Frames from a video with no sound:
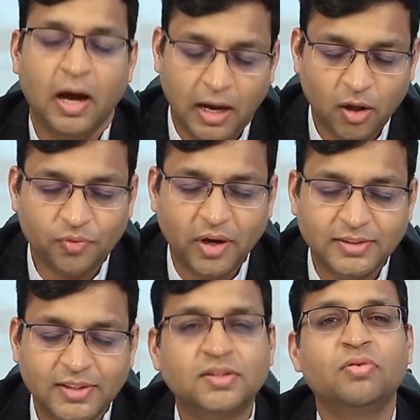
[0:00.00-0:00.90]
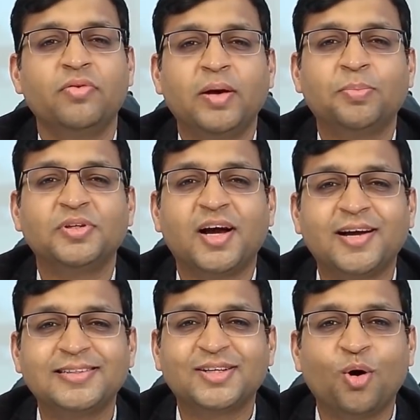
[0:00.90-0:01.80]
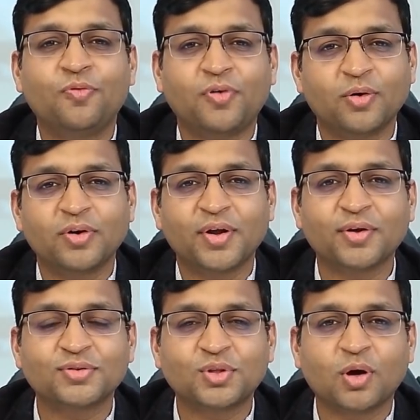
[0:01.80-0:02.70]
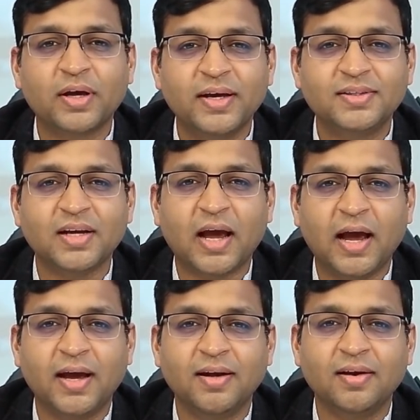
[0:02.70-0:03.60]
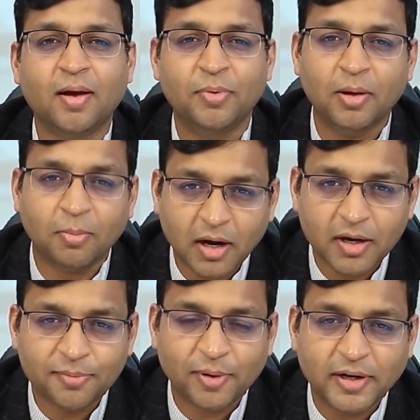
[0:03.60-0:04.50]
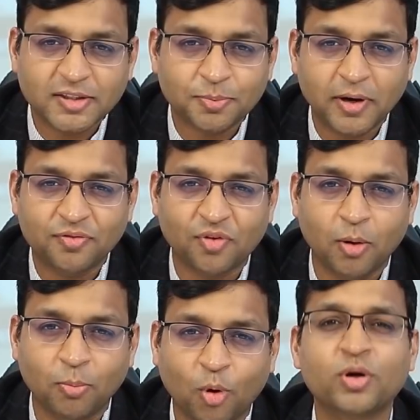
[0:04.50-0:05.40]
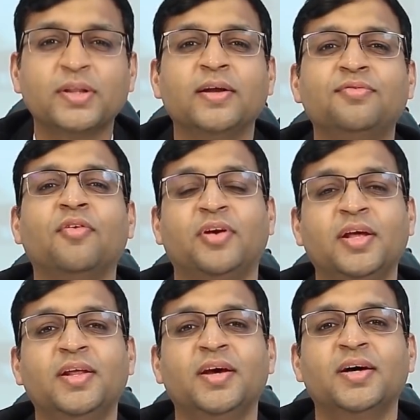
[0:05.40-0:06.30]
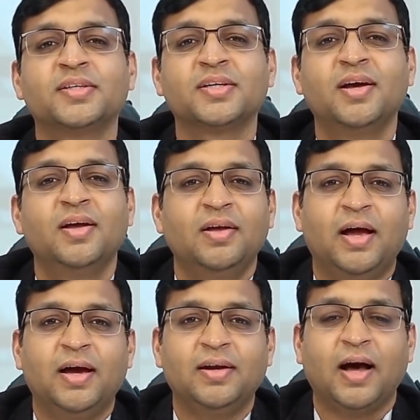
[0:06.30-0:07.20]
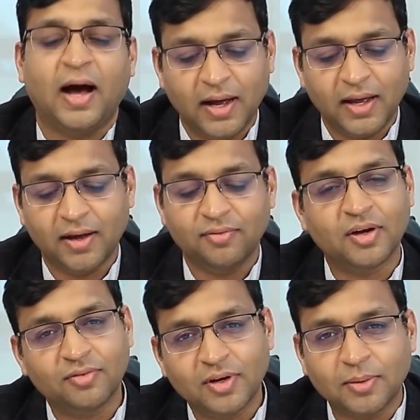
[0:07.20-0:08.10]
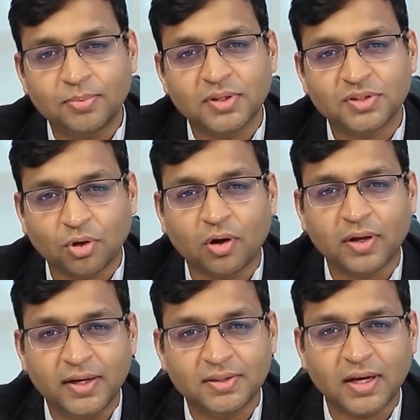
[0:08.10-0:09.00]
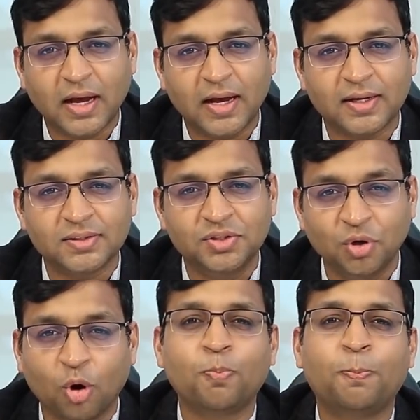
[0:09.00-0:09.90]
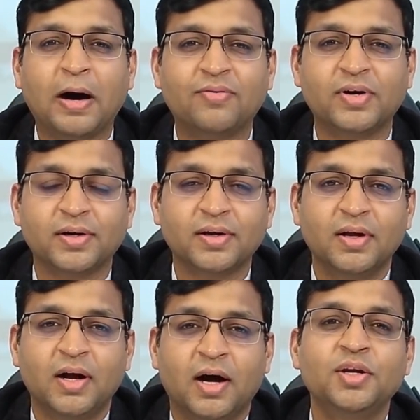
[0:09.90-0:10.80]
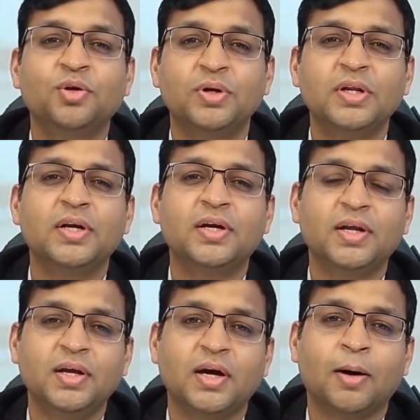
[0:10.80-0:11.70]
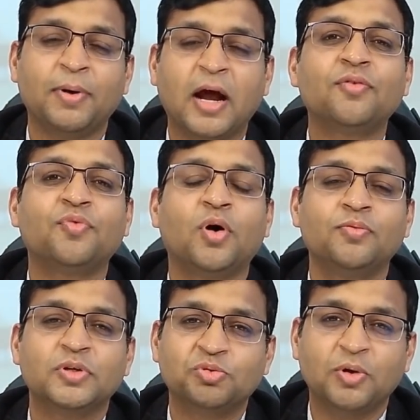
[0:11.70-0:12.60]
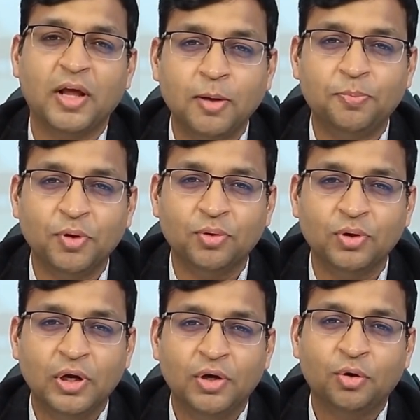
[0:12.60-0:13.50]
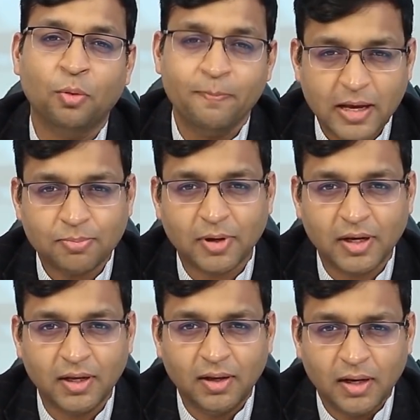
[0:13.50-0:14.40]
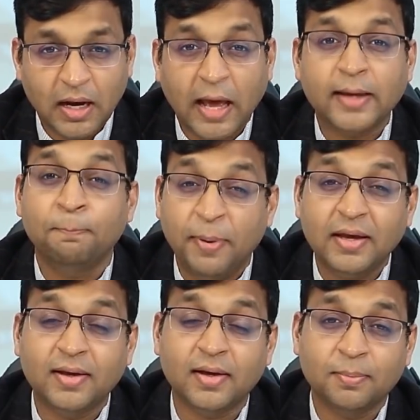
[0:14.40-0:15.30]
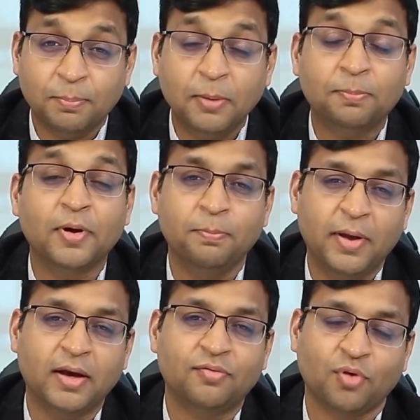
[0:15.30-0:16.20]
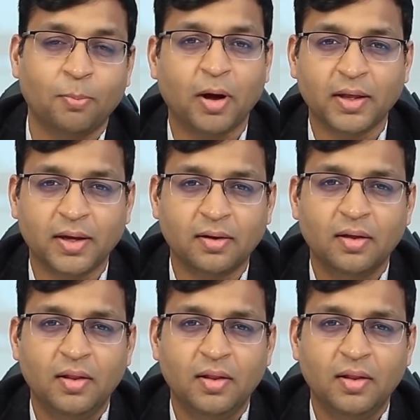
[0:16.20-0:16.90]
Hello friends, this is Vivek Bajaj, co-founder of StockEdge, and I've been a market participant for more than 15 years. And I have developed StockEdge as your power, a utility, a platform which will help you to make money like big people make from market.